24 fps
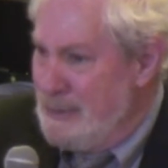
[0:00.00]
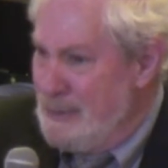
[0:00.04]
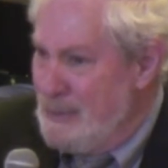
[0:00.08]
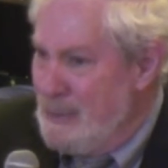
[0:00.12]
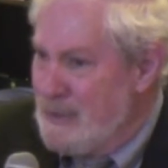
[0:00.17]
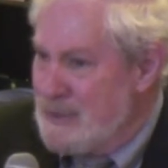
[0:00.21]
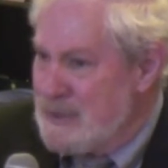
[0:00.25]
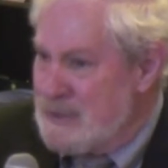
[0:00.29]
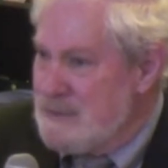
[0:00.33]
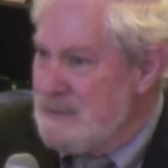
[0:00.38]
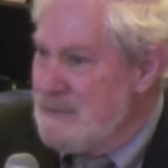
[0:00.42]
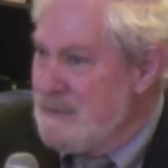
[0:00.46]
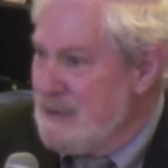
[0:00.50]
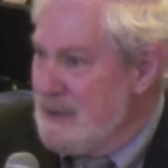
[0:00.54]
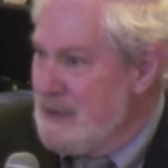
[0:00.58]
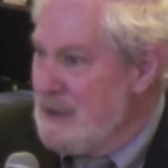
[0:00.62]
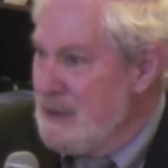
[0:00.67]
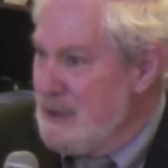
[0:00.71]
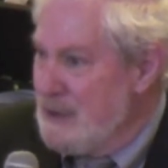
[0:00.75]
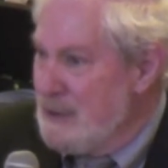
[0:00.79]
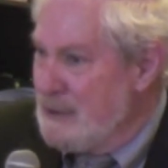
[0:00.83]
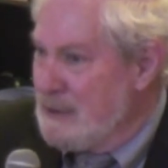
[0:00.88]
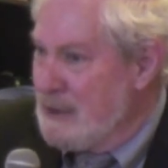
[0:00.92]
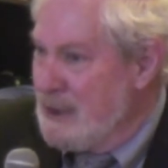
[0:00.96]
it wasn't very
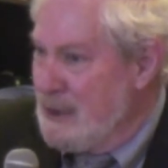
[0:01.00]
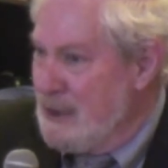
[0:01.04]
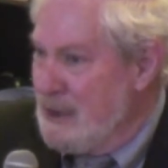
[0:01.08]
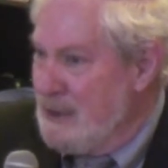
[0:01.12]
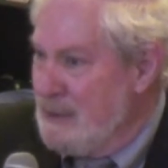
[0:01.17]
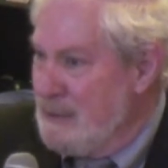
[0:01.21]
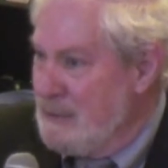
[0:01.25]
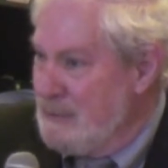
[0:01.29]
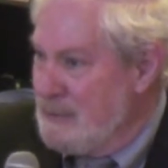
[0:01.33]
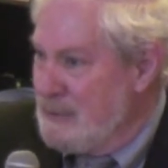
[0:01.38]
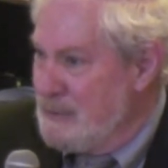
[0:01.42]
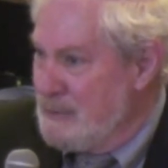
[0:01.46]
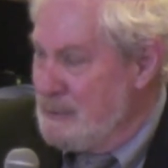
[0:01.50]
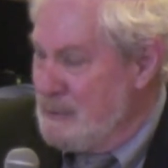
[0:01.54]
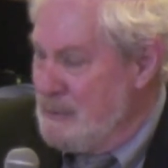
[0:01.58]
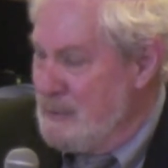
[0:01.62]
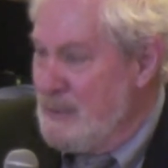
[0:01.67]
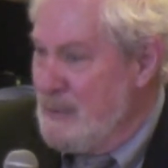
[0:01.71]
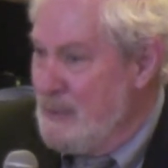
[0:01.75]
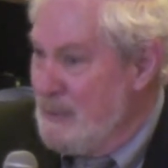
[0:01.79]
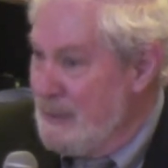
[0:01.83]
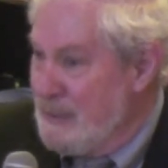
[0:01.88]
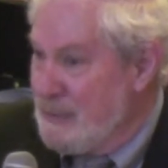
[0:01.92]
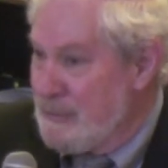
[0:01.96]
long ago that
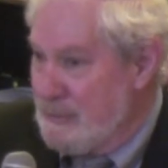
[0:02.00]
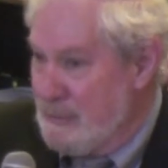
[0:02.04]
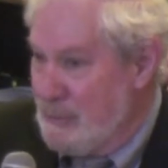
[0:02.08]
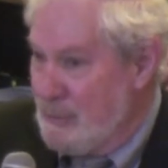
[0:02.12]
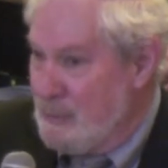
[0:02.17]
we went through